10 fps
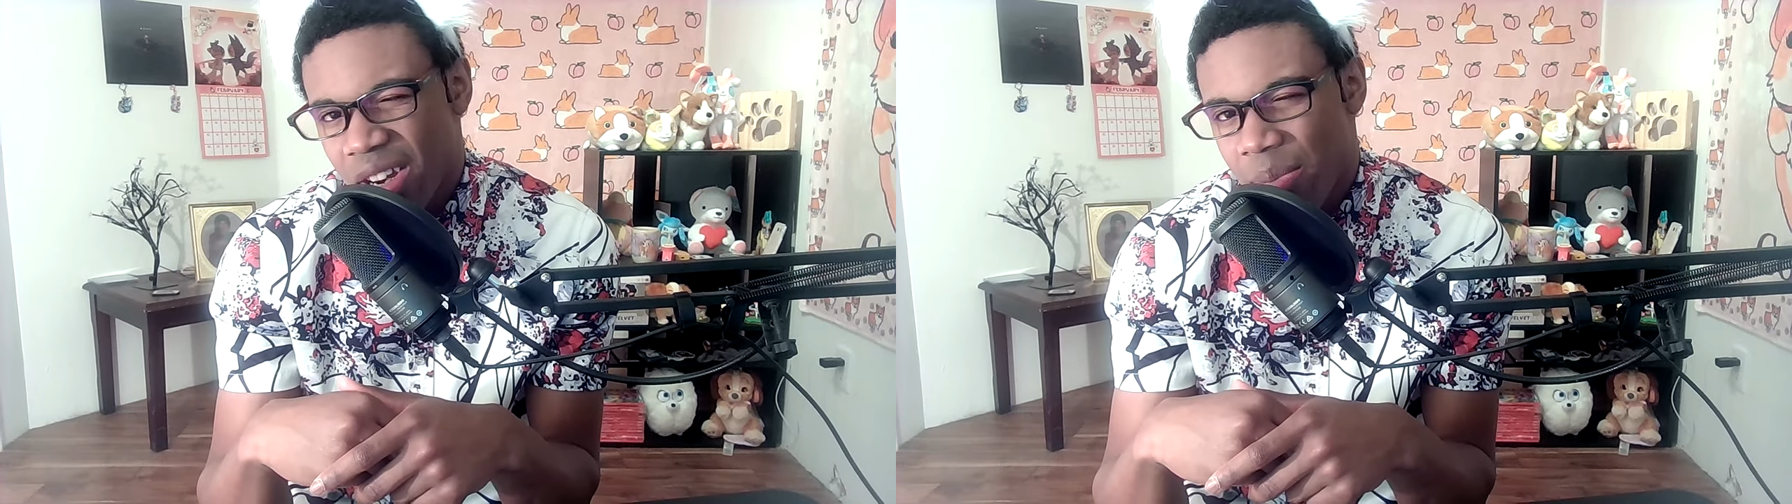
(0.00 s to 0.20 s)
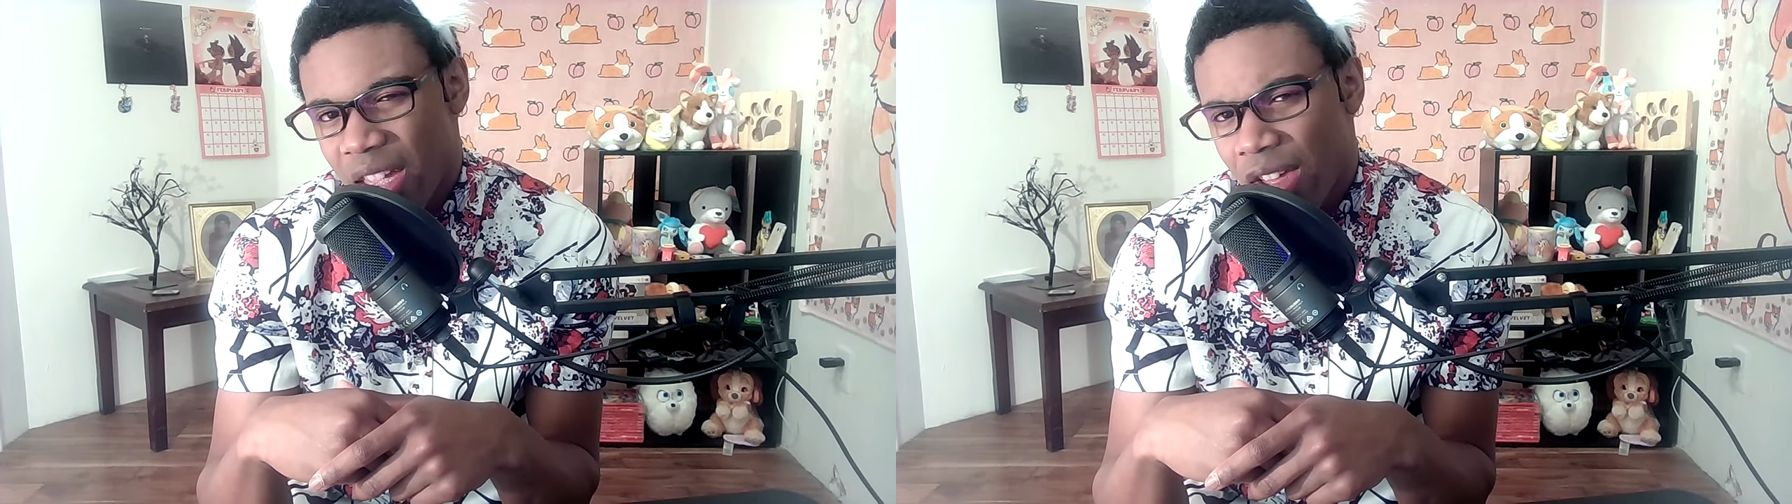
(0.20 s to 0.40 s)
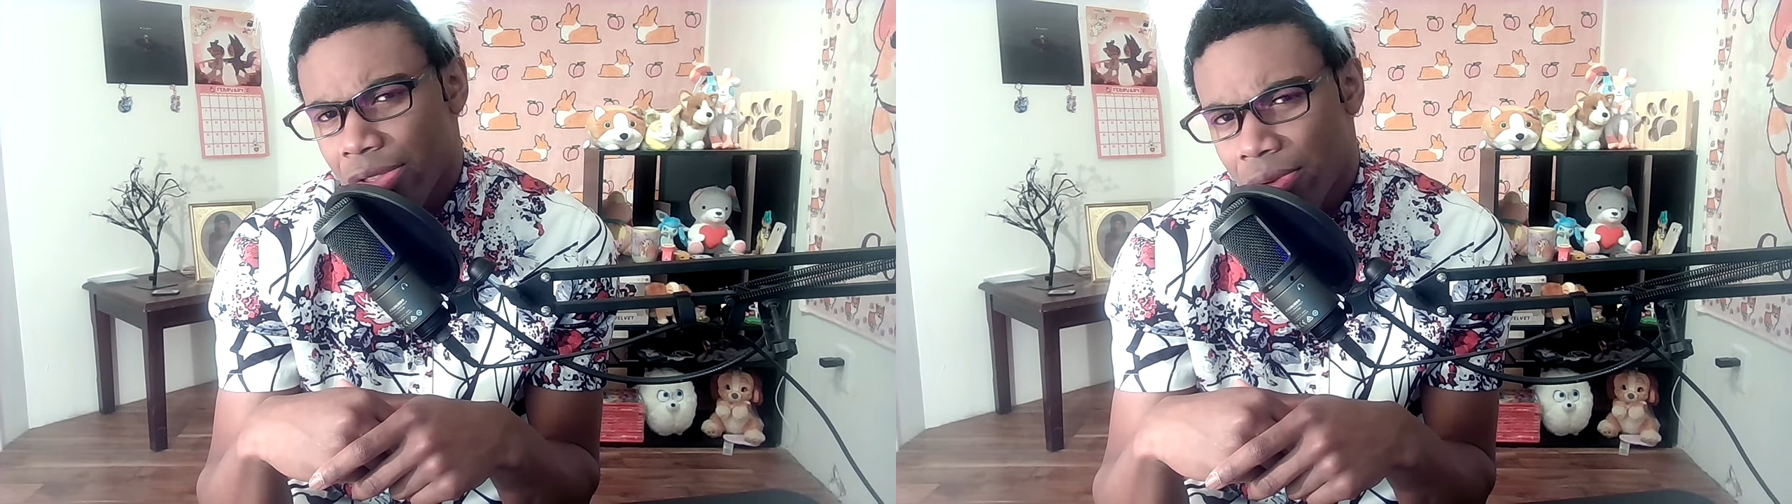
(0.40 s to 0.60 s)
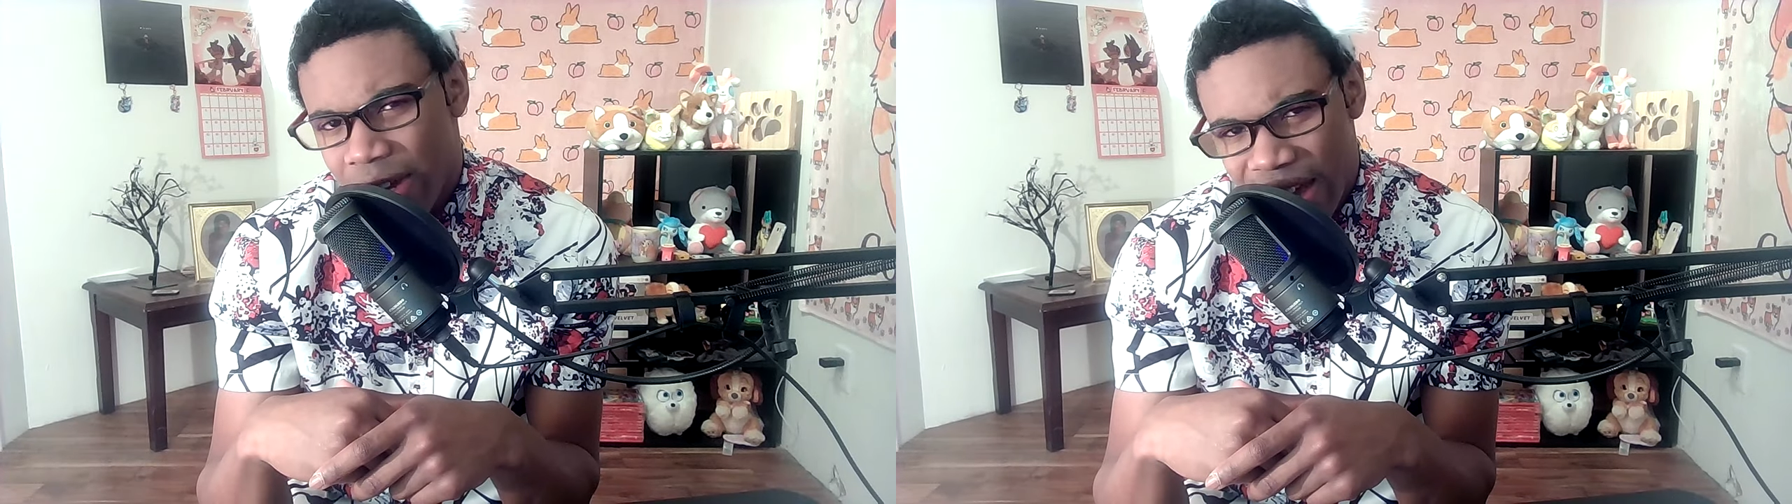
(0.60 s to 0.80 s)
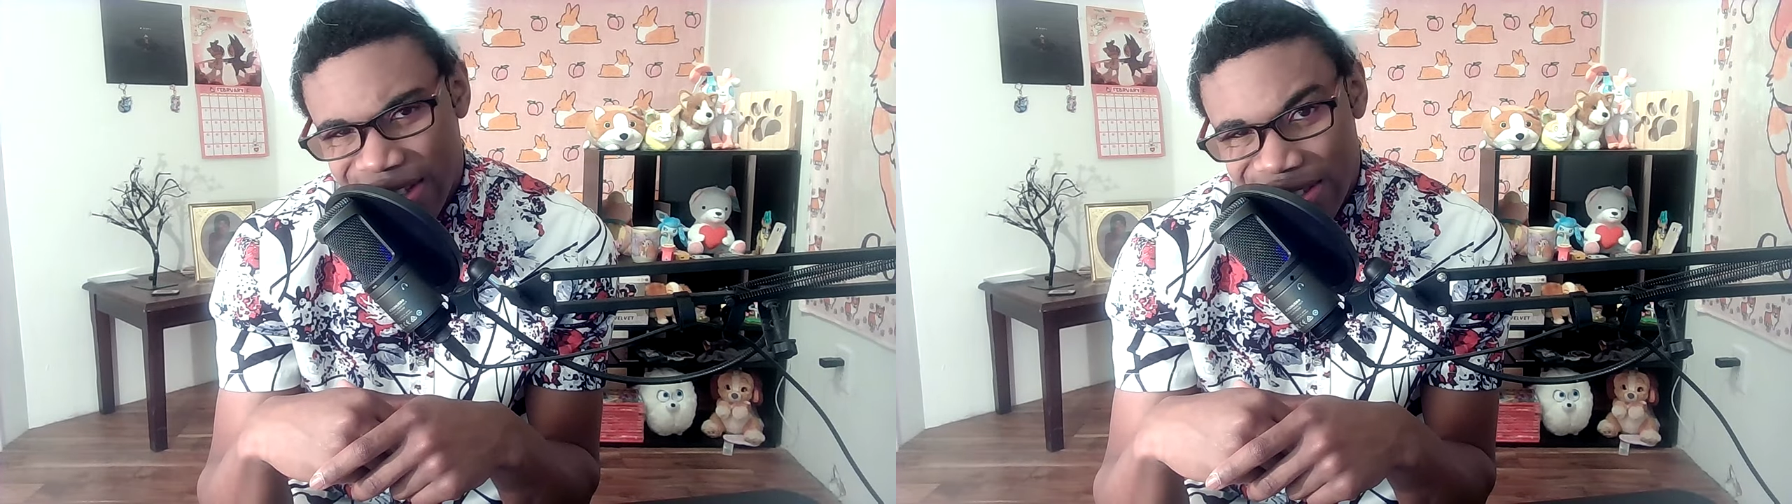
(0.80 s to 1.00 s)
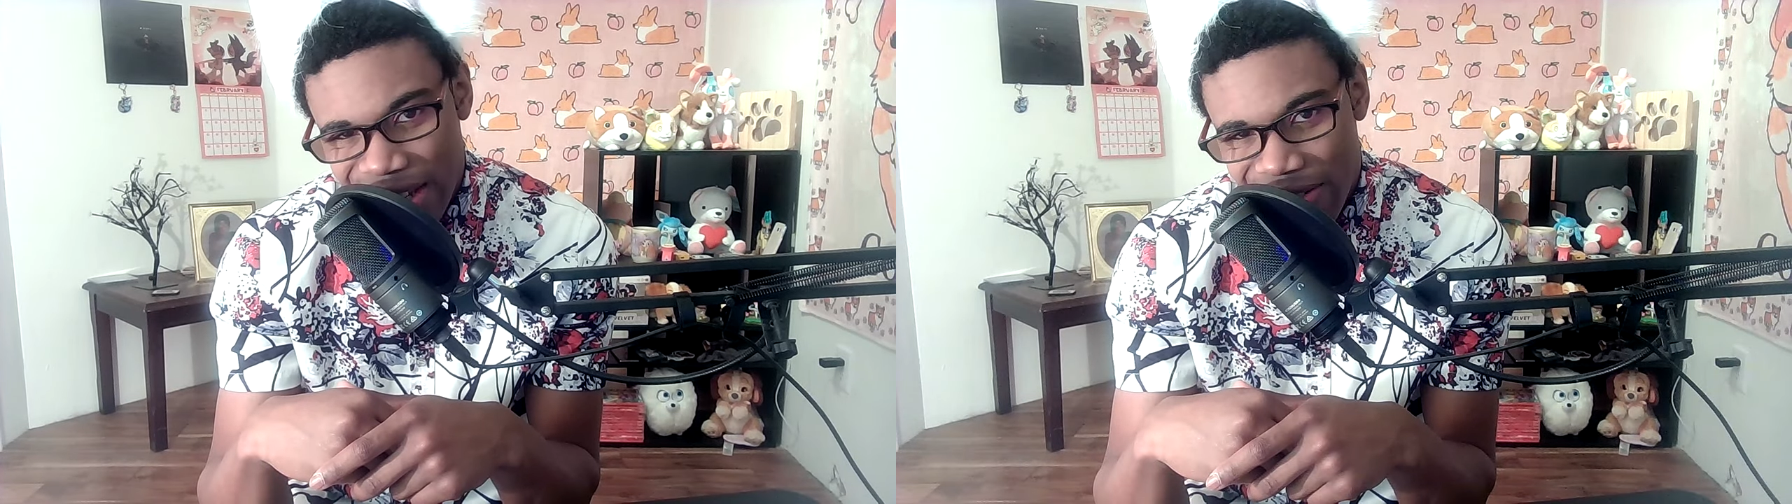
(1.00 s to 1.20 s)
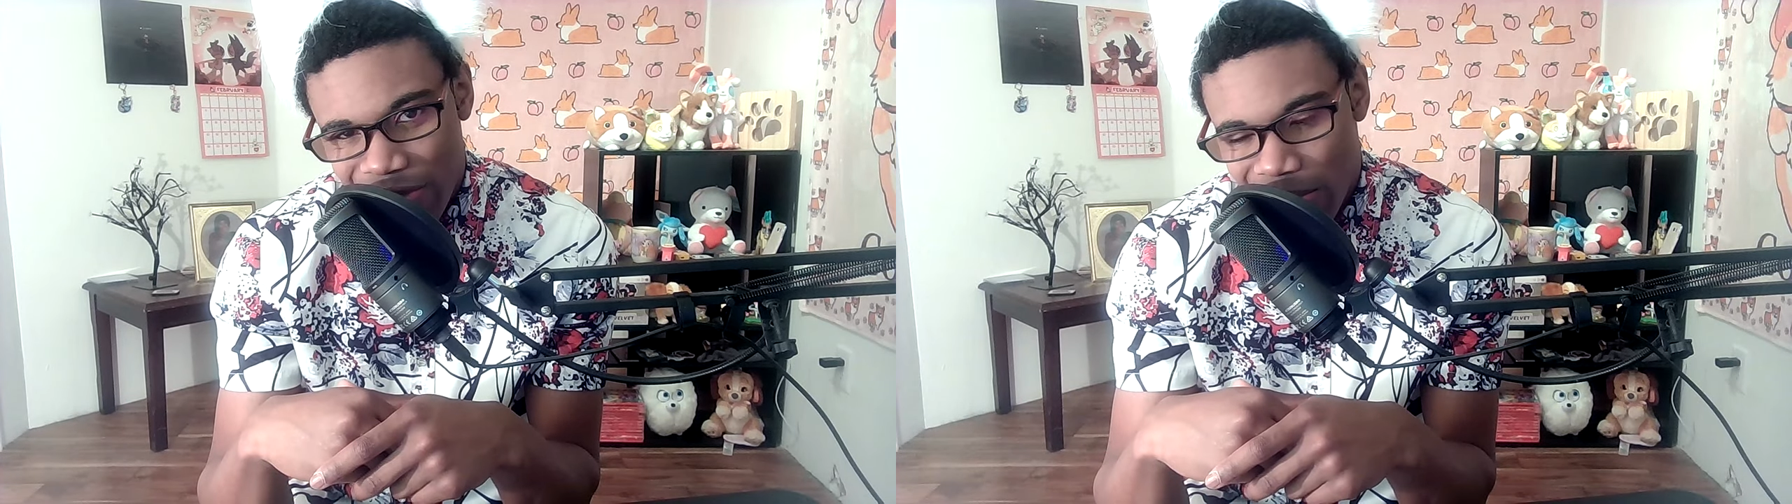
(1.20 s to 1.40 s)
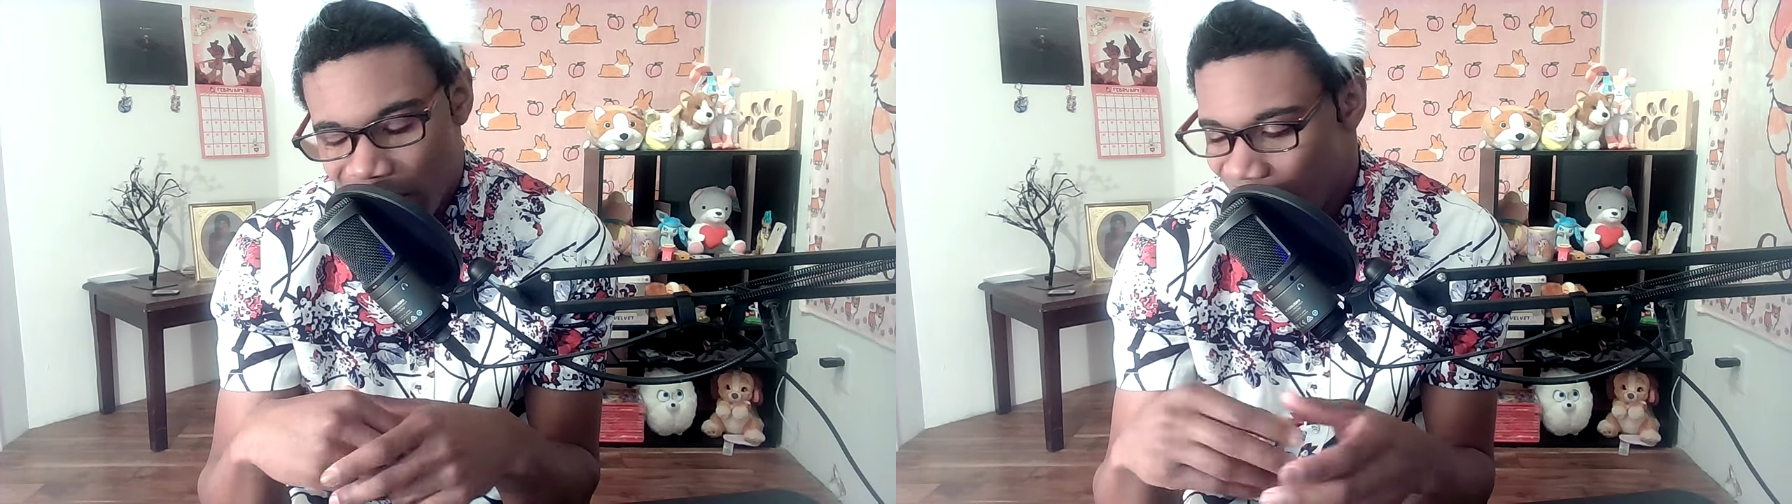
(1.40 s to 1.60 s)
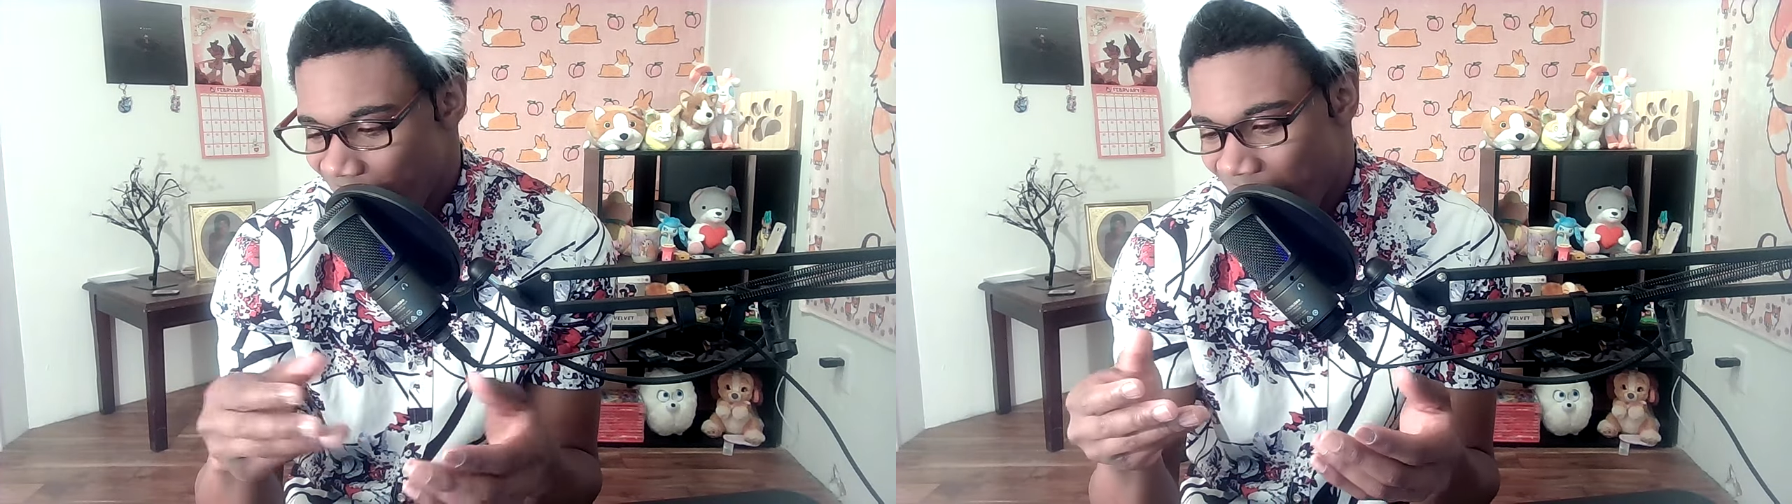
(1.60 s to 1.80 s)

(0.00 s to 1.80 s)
to be a 3 out of 10 for me.